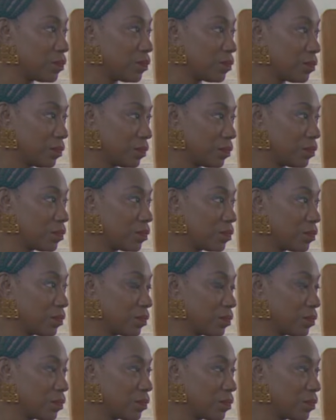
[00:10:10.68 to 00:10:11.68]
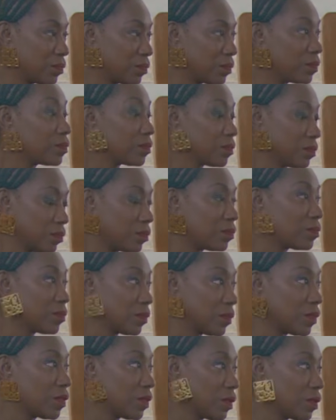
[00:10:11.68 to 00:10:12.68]
is just a color in a
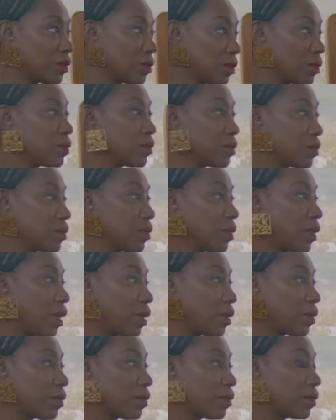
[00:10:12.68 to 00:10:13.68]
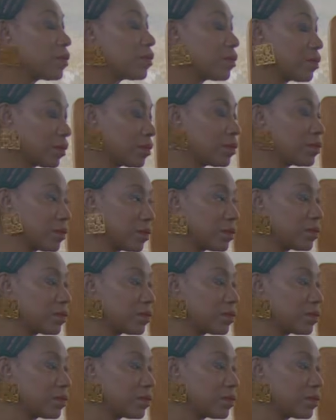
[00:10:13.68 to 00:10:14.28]
crayon box. It's not a nationality.